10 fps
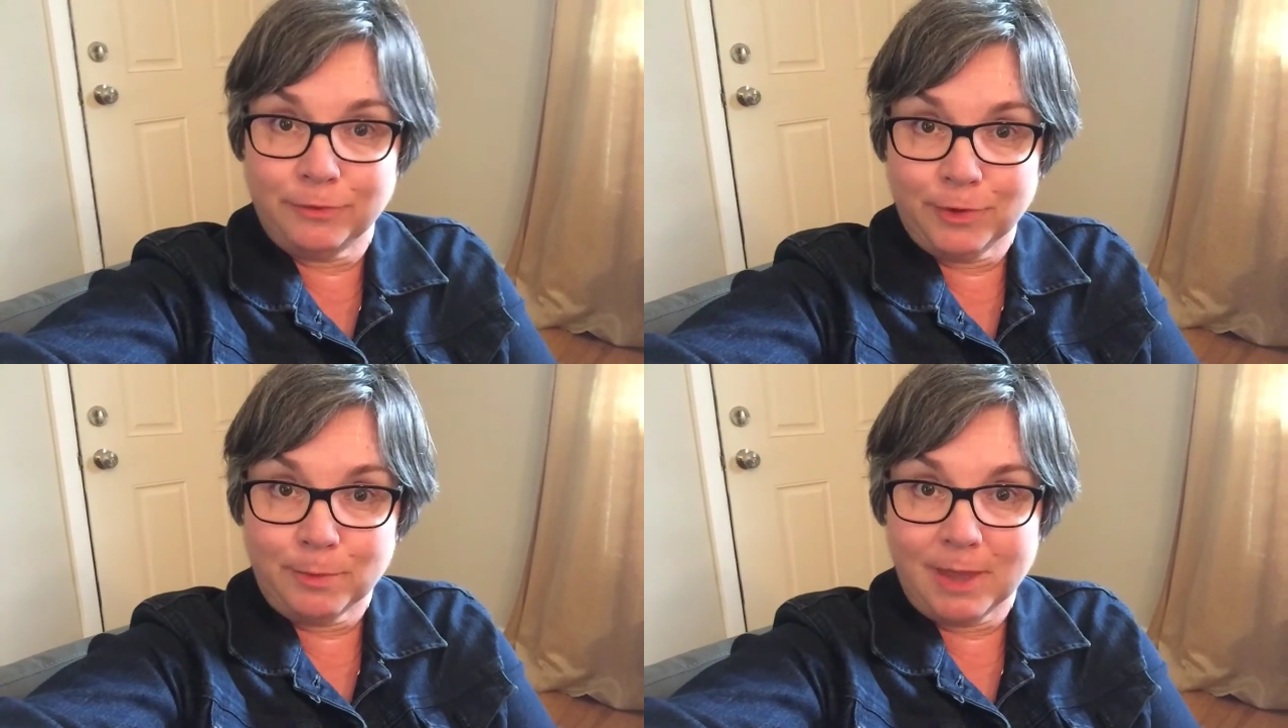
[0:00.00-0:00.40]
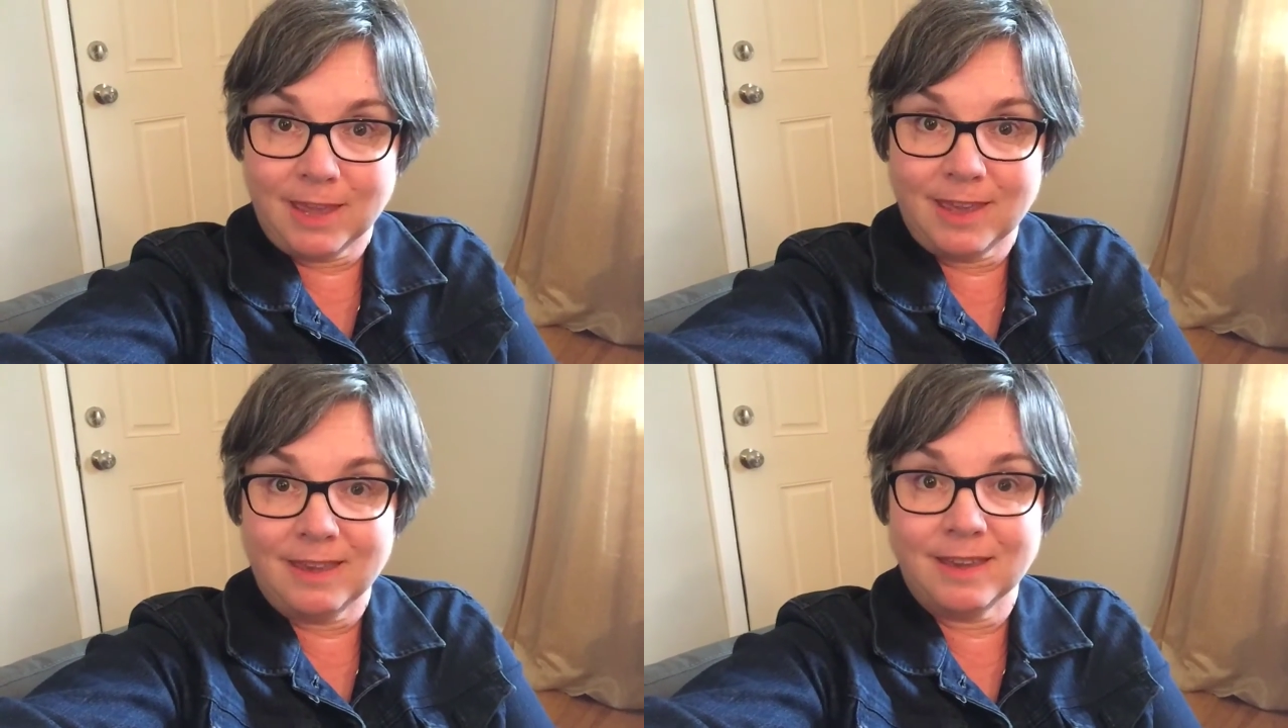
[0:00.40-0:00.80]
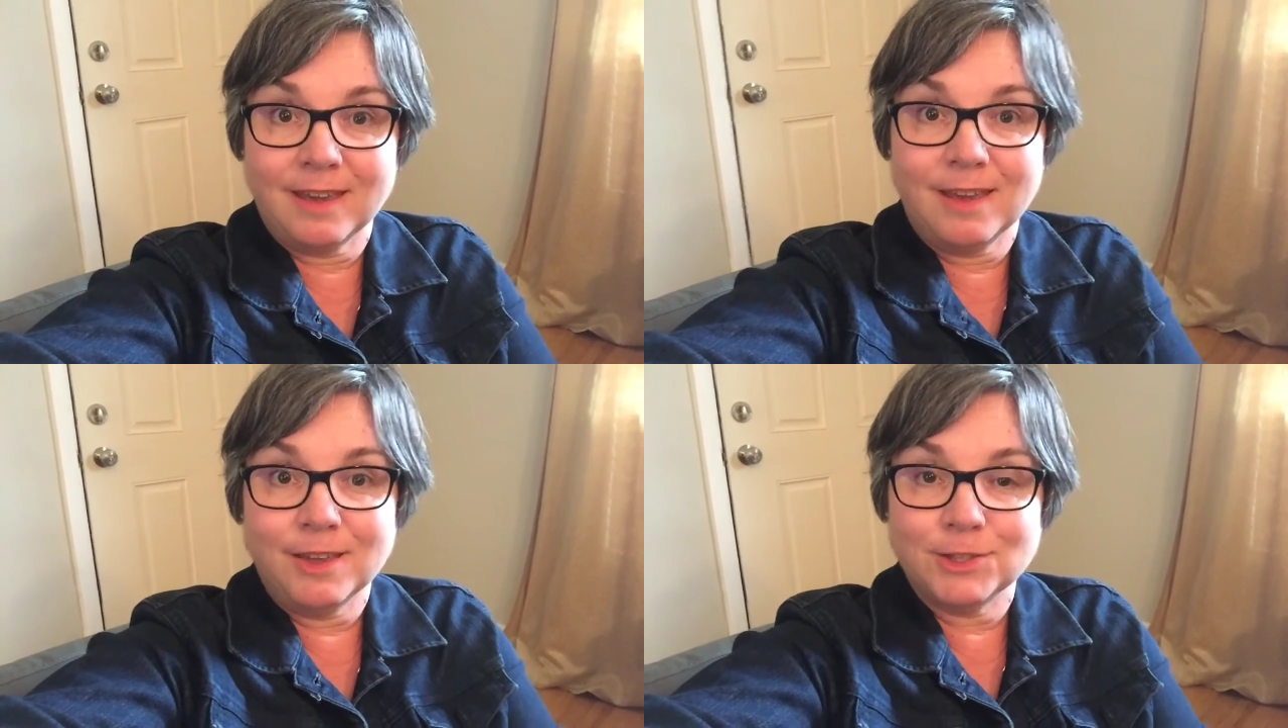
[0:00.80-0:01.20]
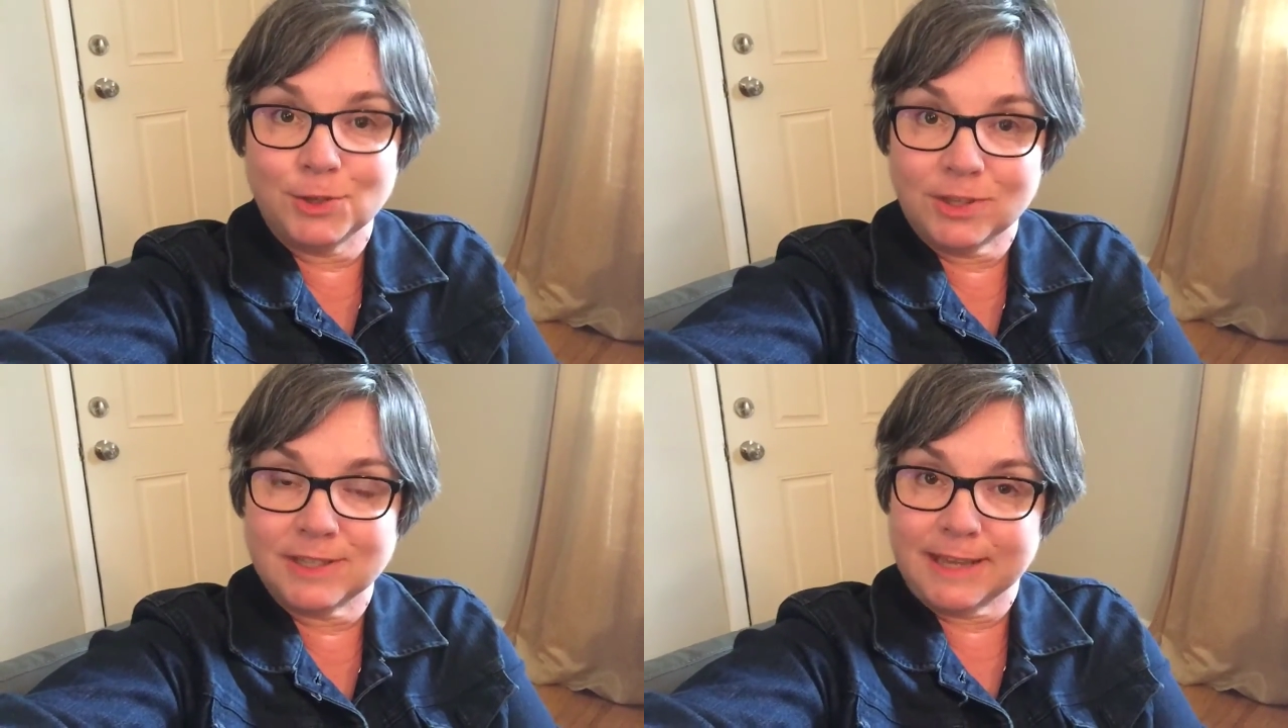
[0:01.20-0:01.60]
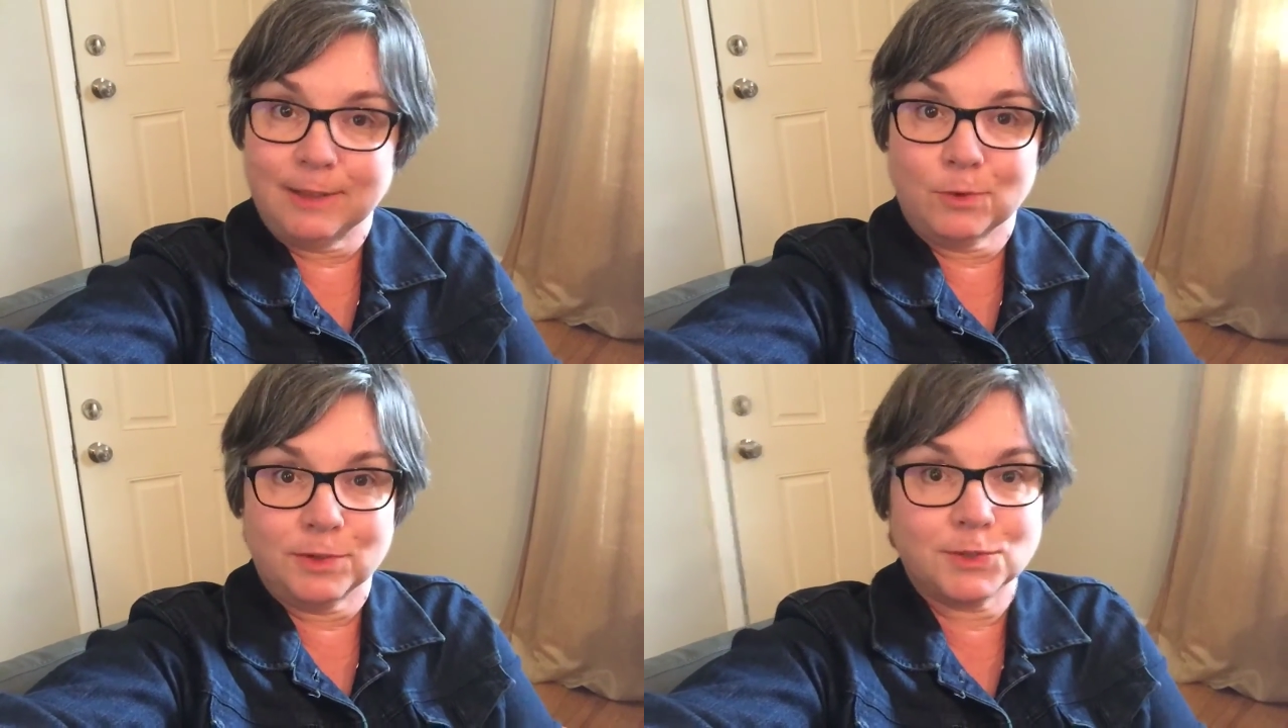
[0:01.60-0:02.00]
filmmaking to the
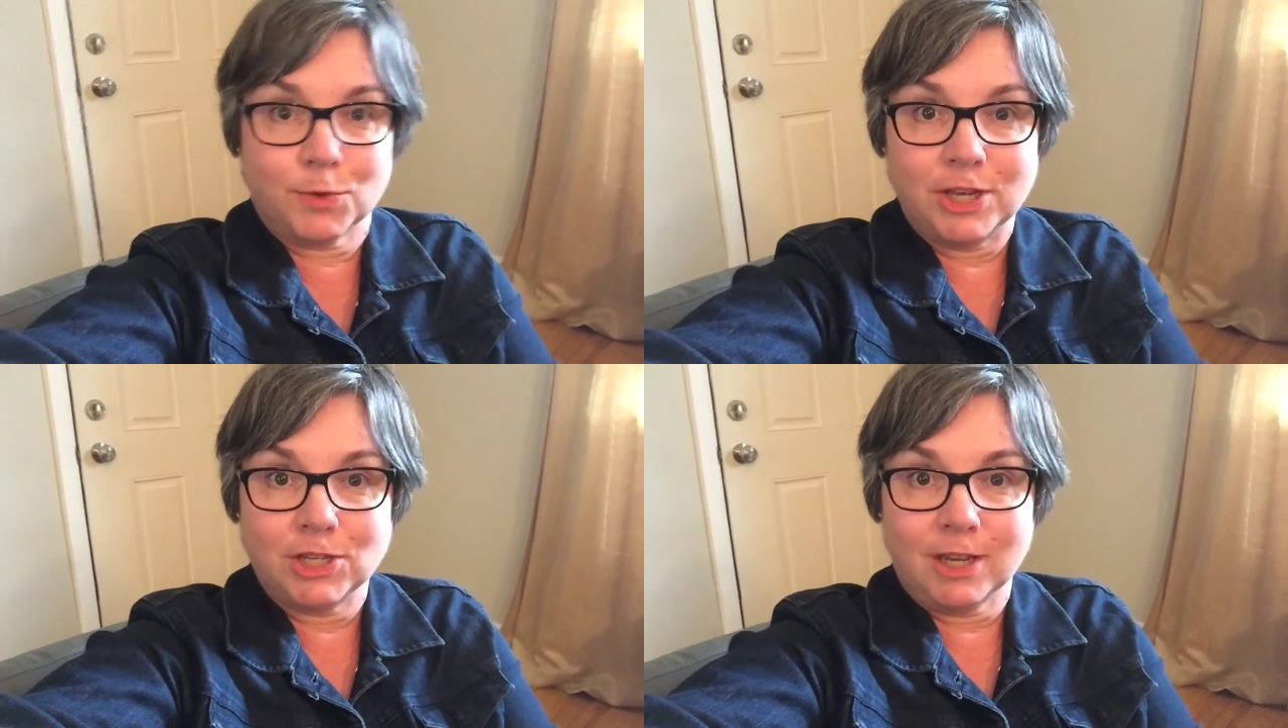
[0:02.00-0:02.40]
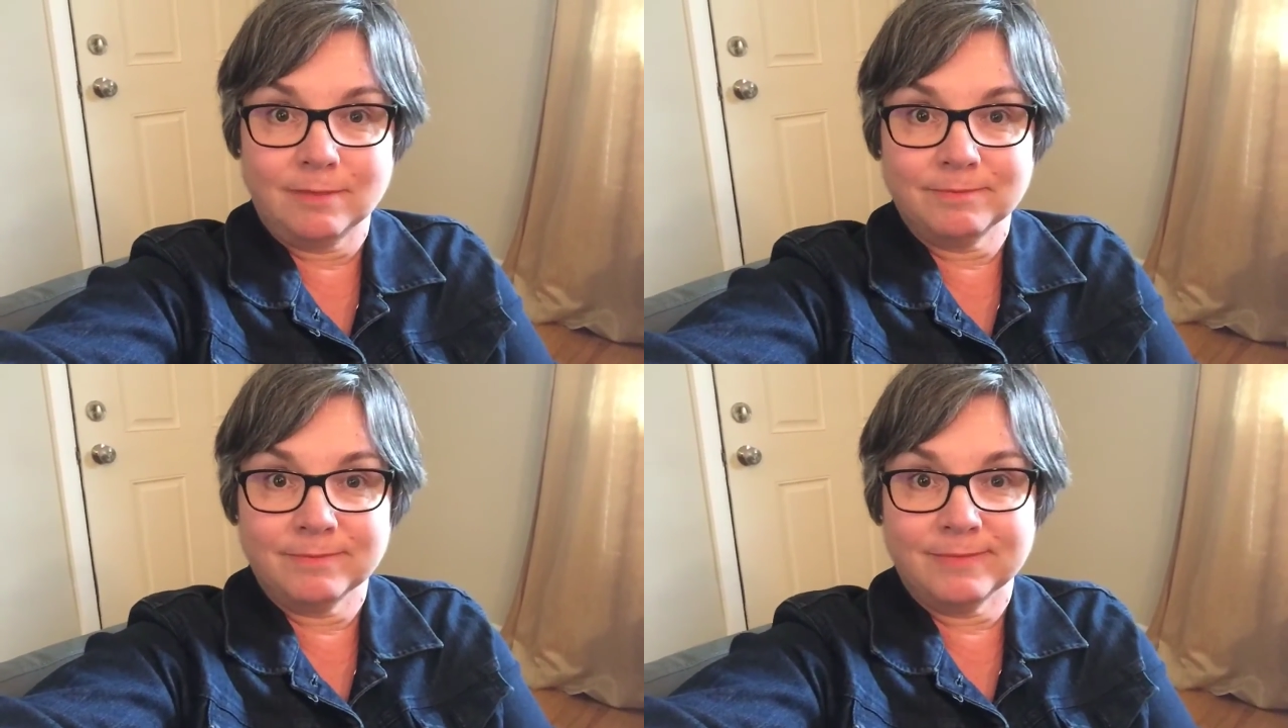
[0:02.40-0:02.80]
St. Louis region.